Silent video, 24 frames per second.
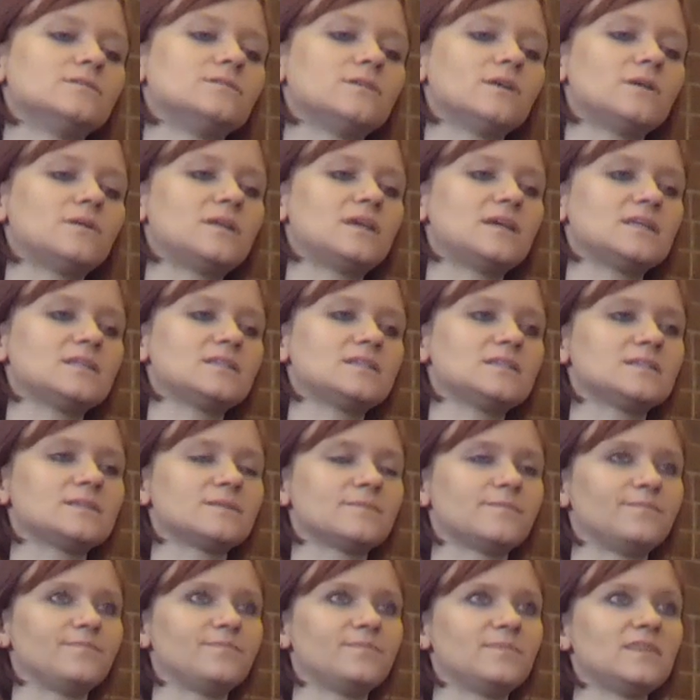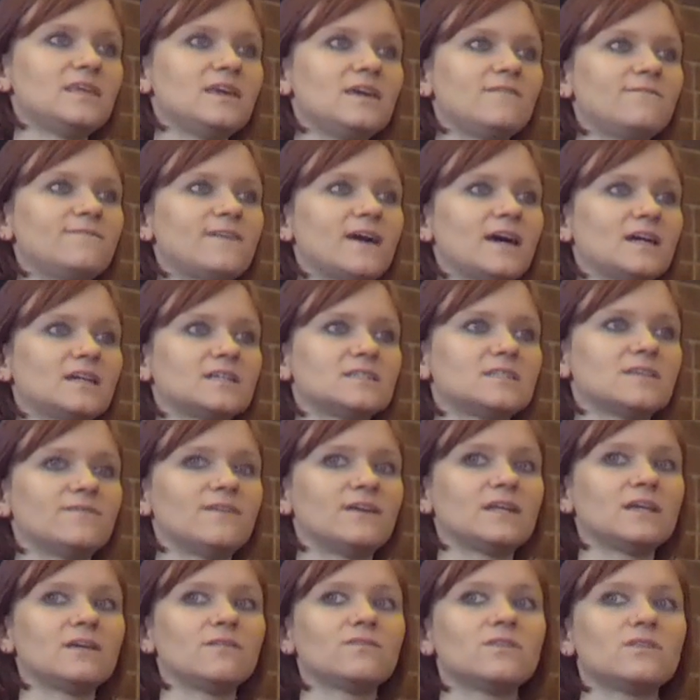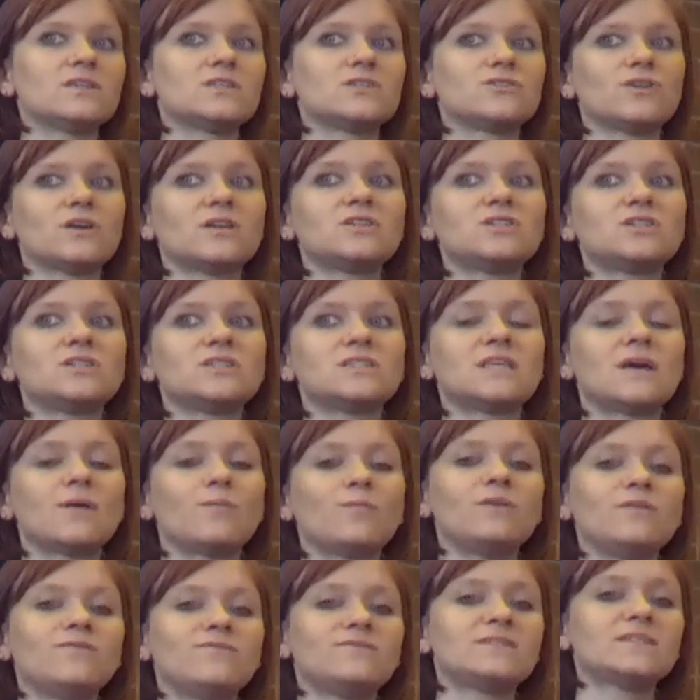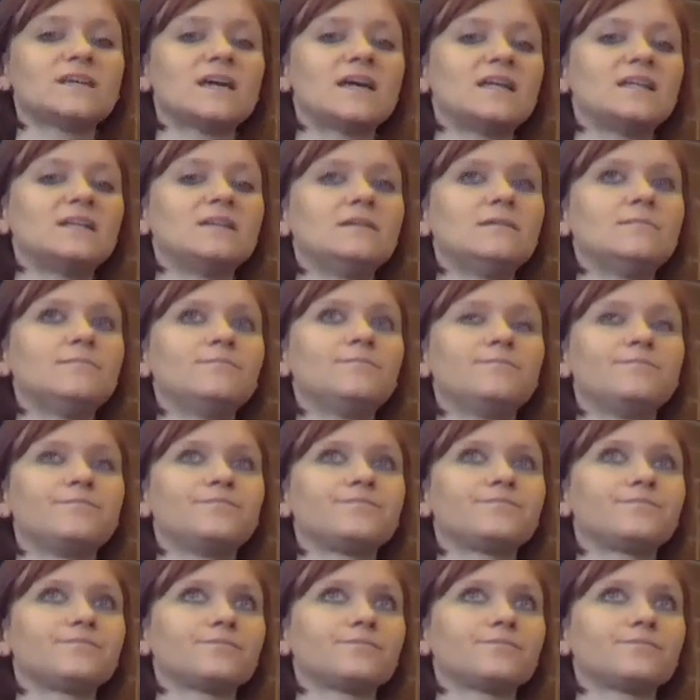Notice the effects of any of the stretches that we've done.